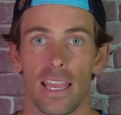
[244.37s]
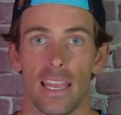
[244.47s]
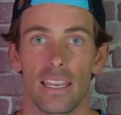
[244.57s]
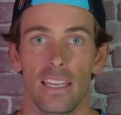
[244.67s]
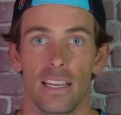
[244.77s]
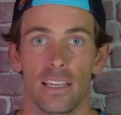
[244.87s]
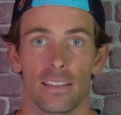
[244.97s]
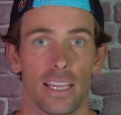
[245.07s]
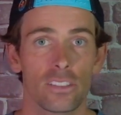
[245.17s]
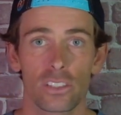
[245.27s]
And
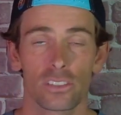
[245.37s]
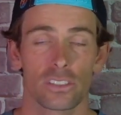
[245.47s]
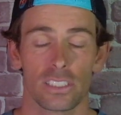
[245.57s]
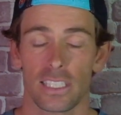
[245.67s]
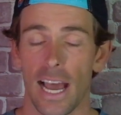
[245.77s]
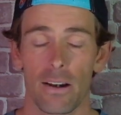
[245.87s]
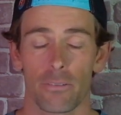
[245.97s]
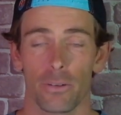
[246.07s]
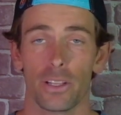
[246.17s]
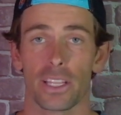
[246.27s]
the answer is
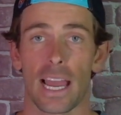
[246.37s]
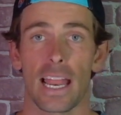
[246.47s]
not really.